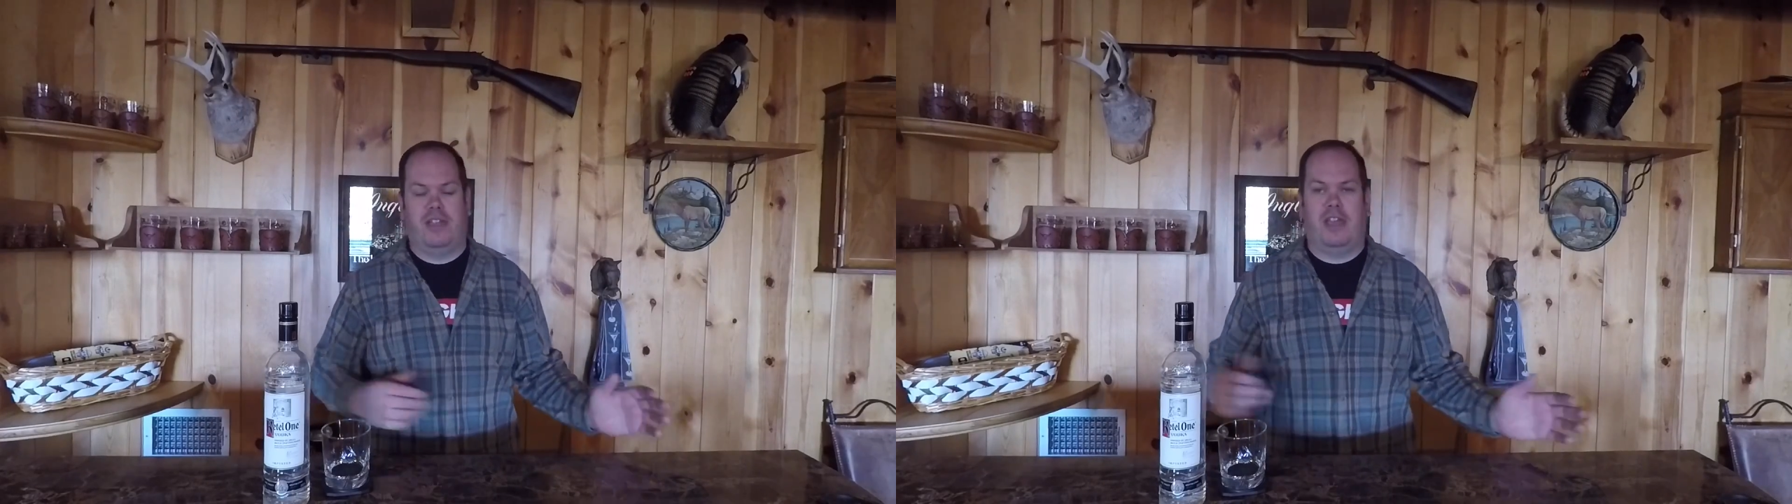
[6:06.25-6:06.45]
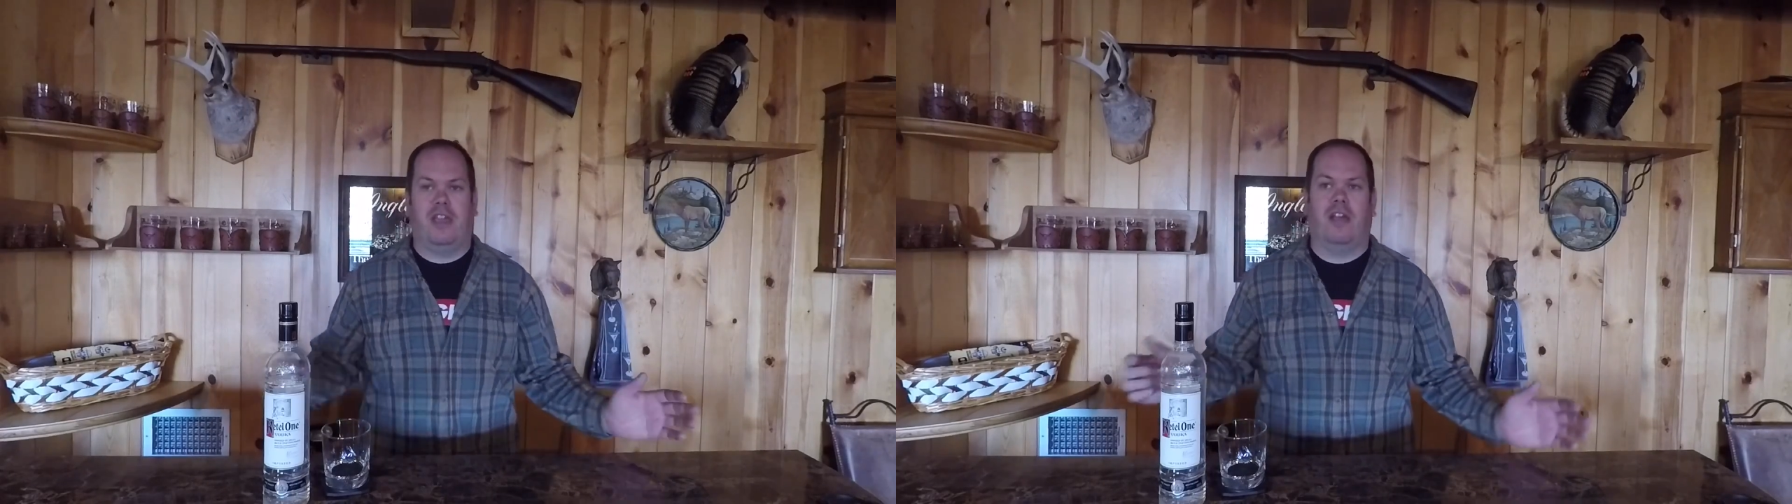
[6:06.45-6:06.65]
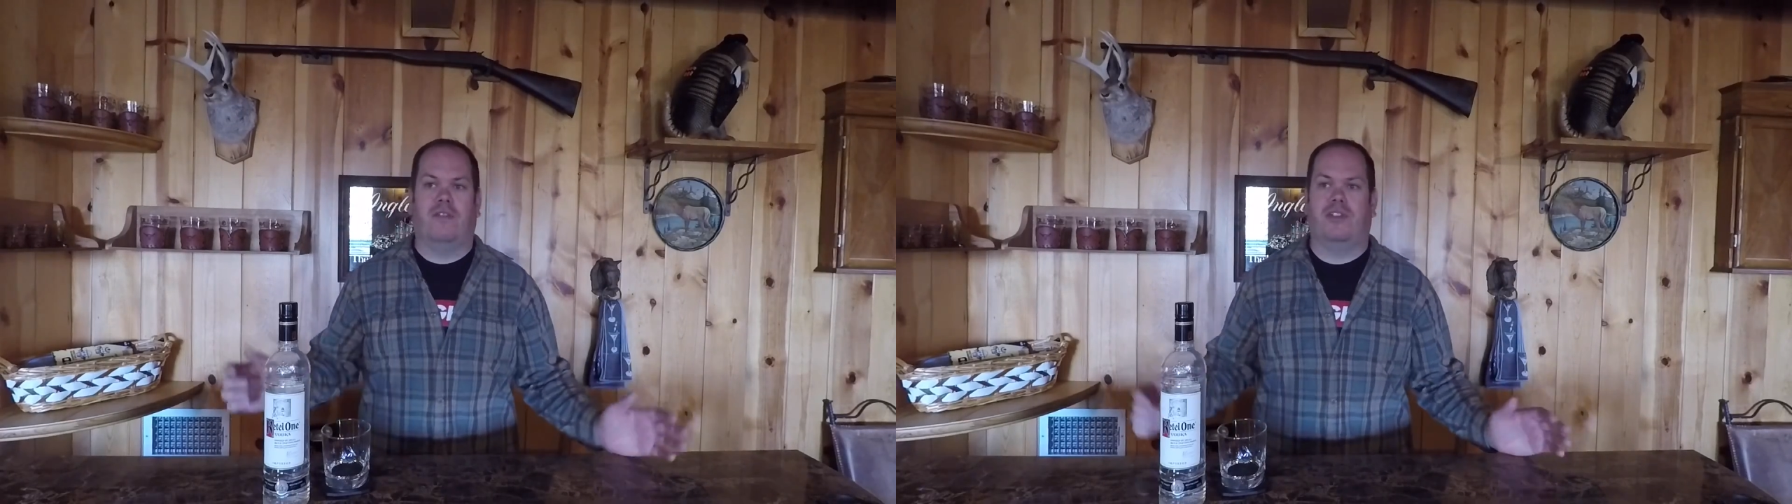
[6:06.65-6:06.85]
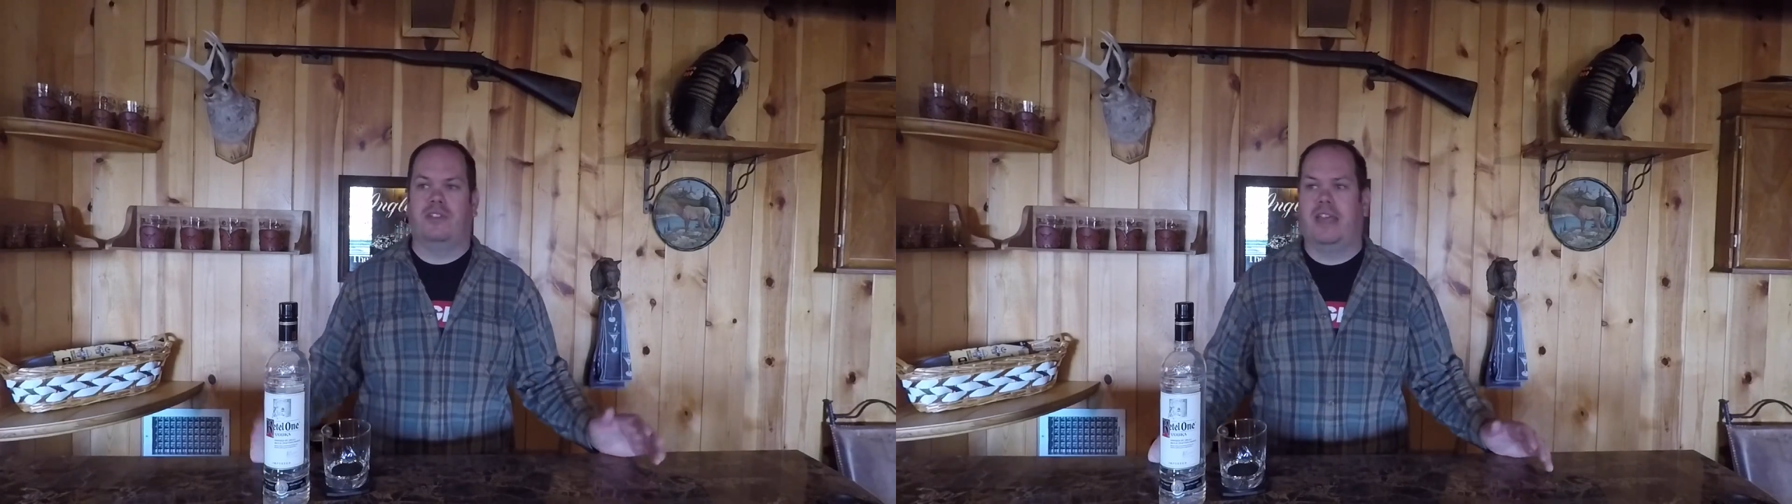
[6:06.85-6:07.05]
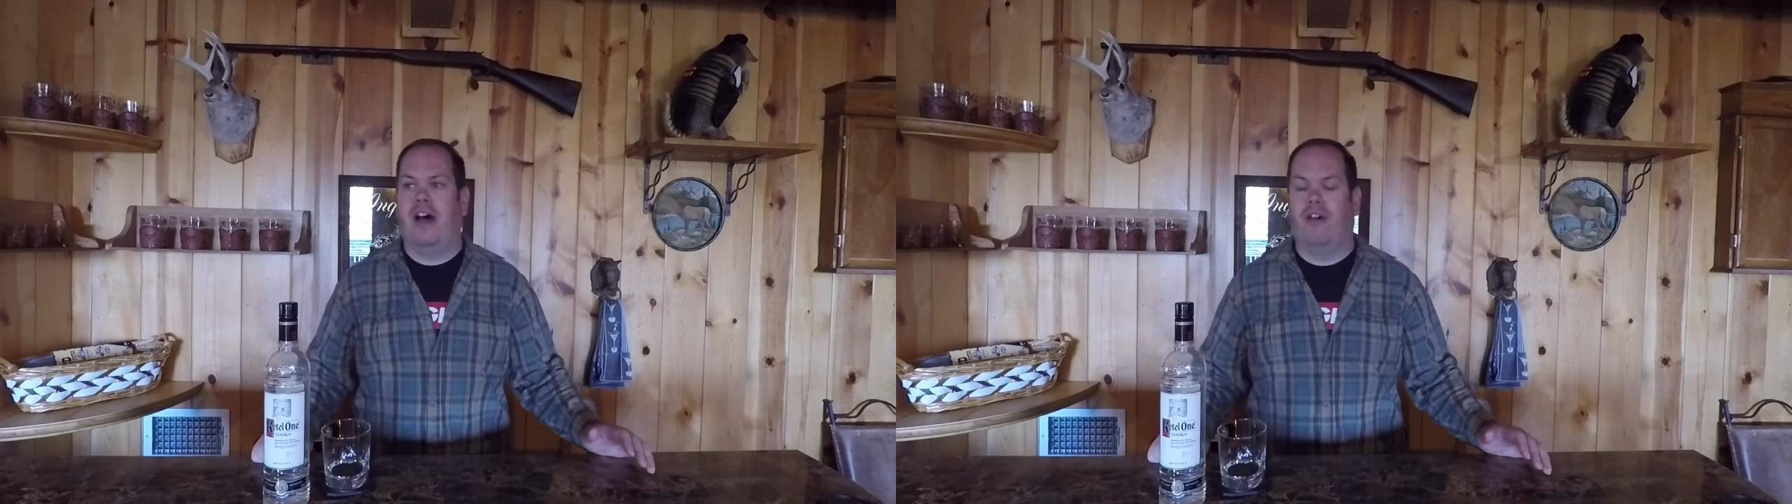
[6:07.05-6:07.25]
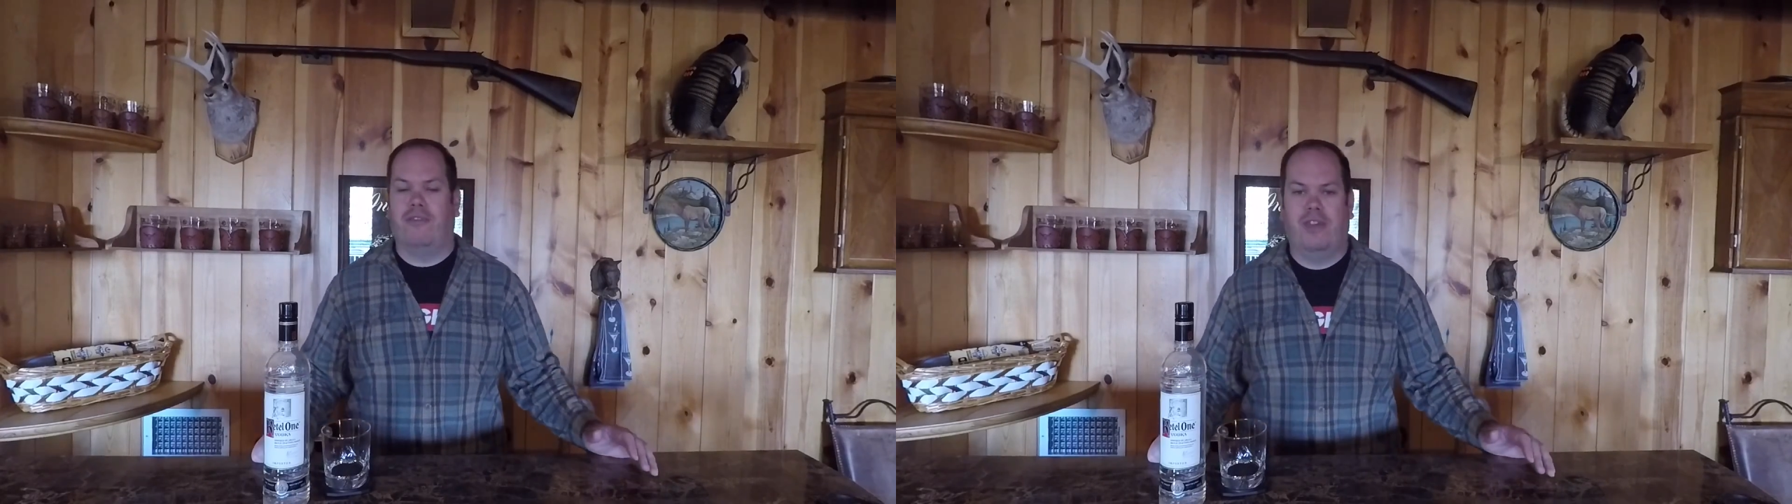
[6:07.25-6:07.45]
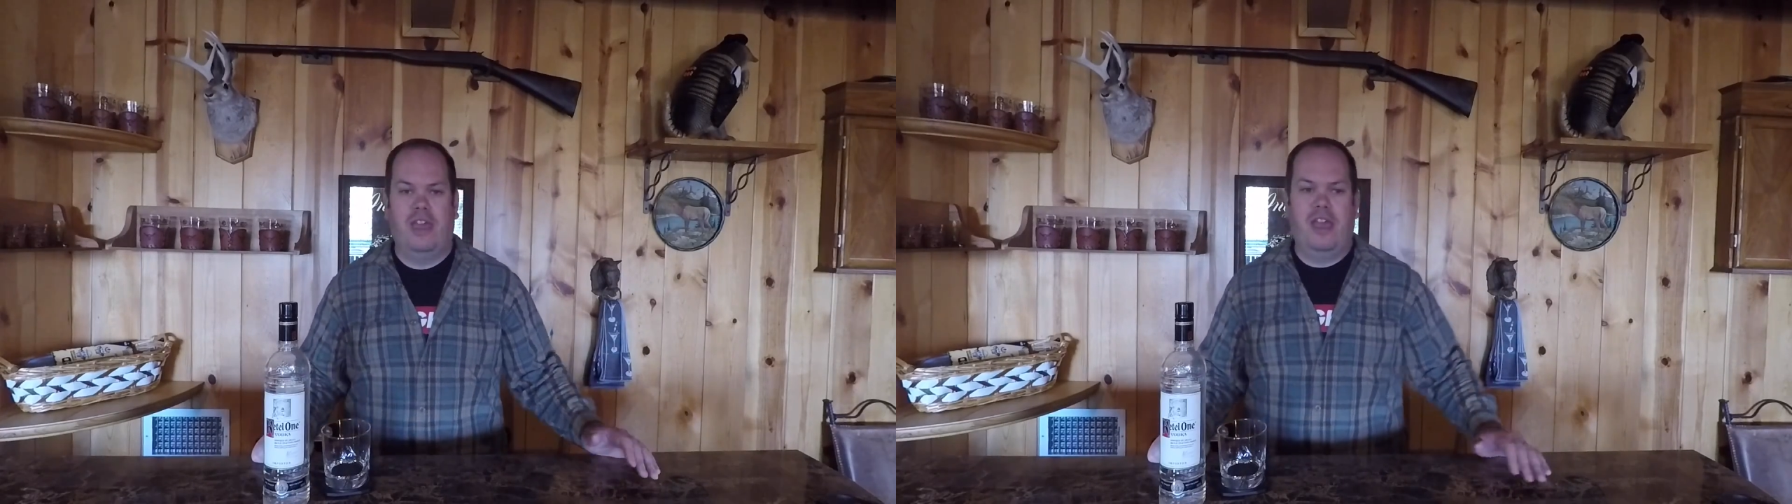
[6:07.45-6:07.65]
take care of yourself.